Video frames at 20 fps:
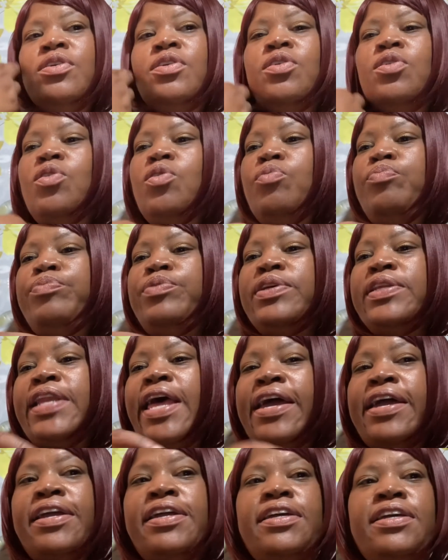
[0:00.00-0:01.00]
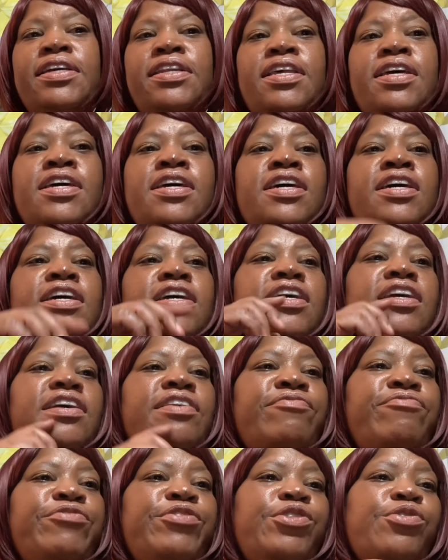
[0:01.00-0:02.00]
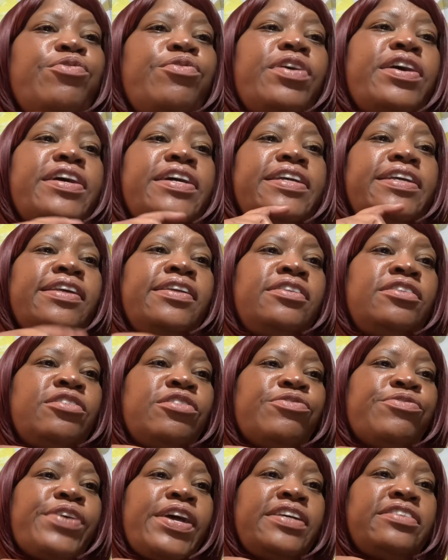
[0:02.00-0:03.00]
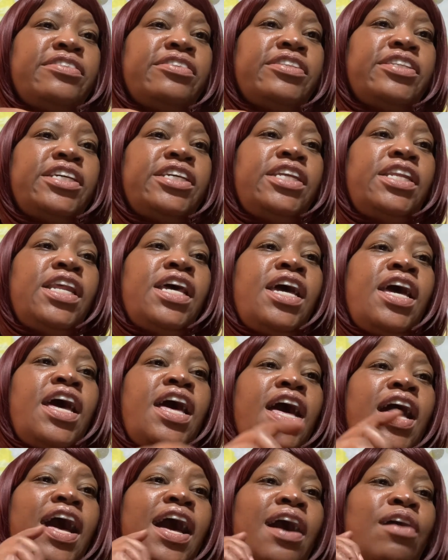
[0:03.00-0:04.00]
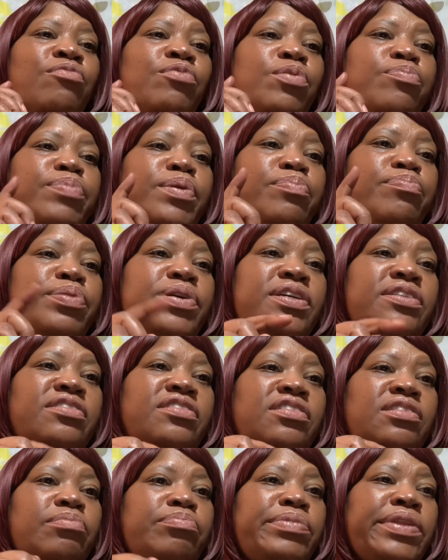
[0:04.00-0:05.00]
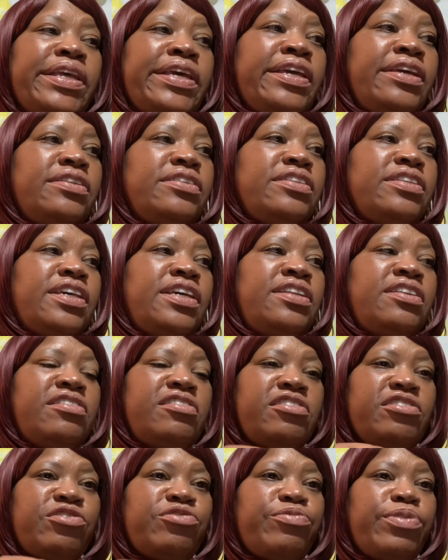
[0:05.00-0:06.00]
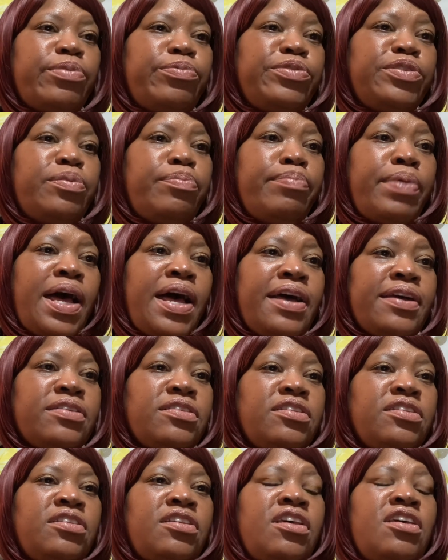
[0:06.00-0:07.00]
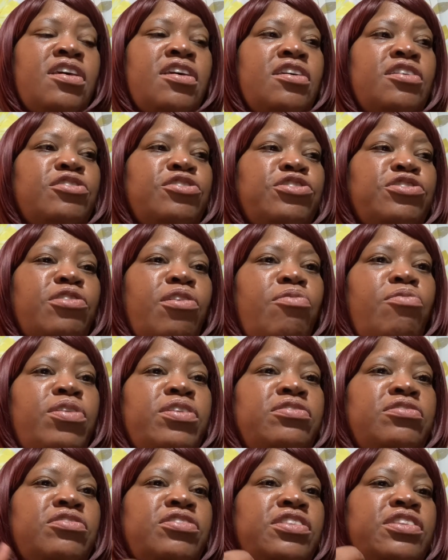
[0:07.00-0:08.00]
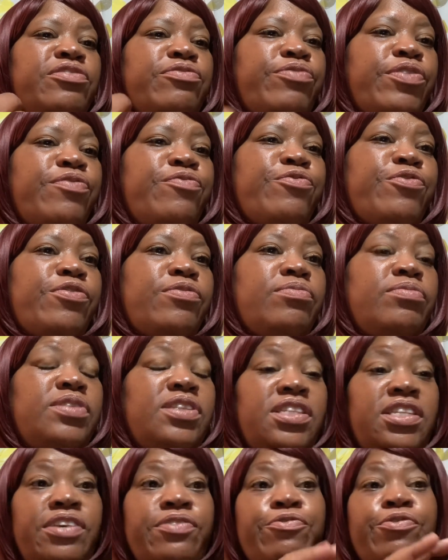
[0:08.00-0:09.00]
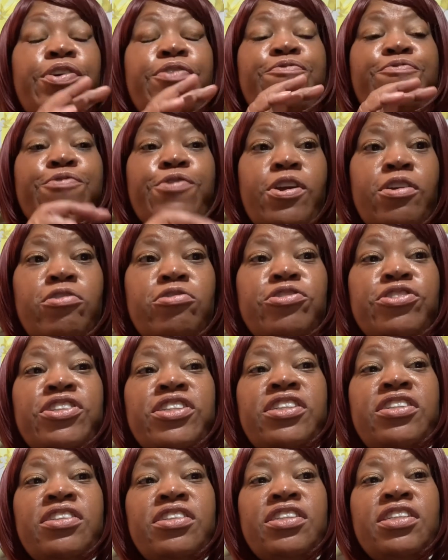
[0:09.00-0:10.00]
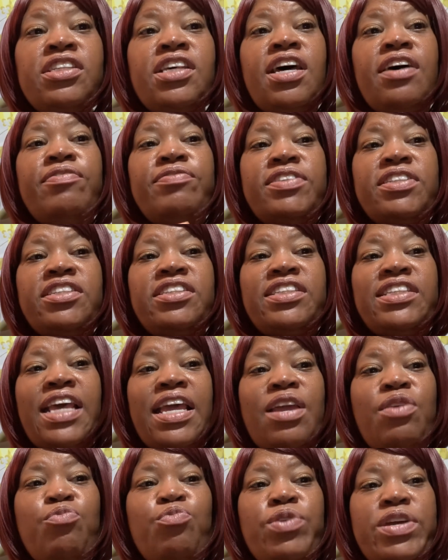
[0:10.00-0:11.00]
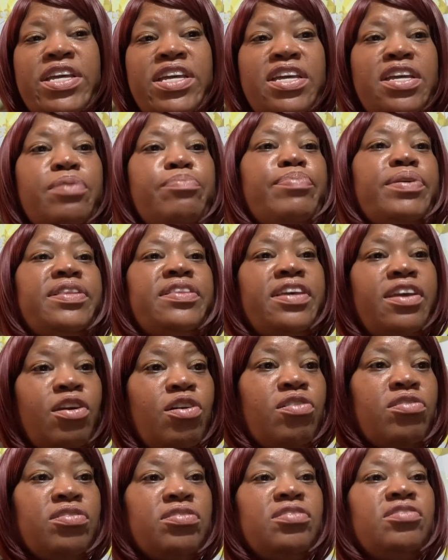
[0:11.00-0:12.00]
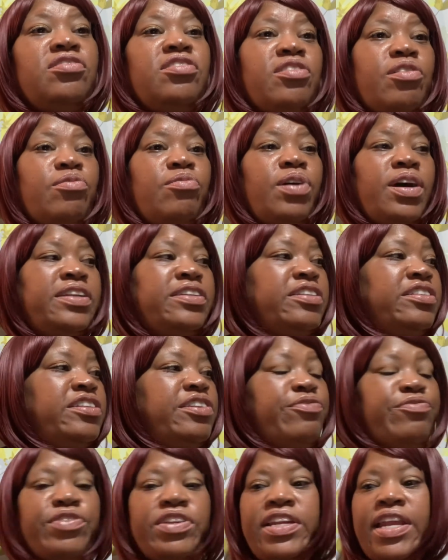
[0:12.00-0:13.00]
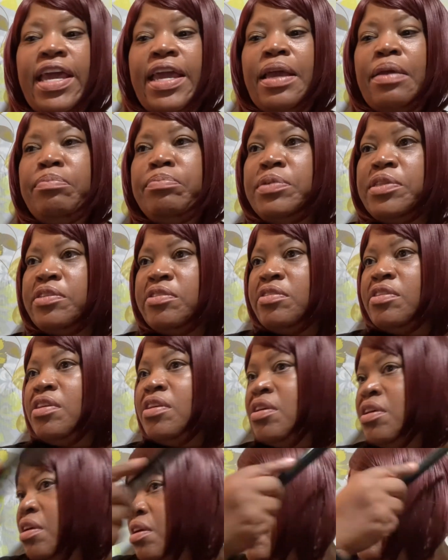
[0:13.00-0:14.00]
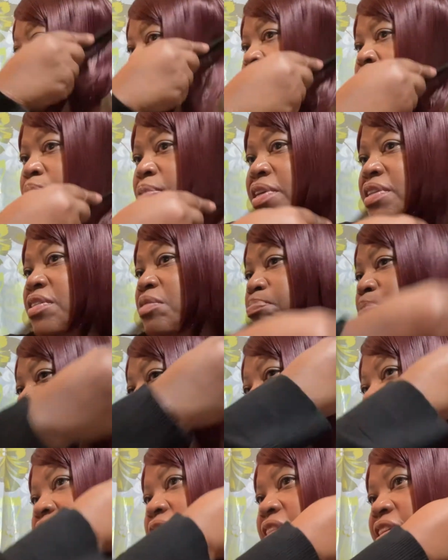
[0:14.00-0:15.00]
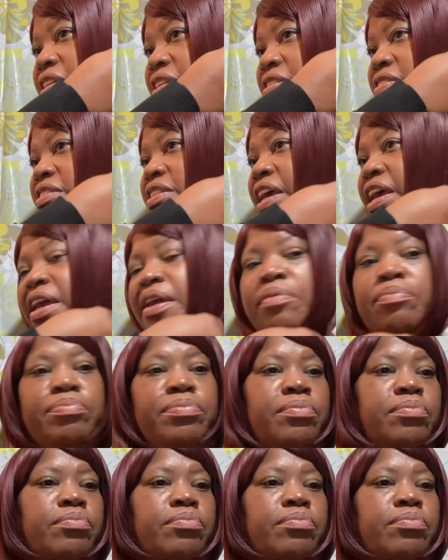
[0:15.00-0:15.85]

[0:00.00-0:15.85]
Hope you like it. If you are interested, I will be putting some links in the description box showing different versions of the same wig, but they're, under different names. But it's basically the same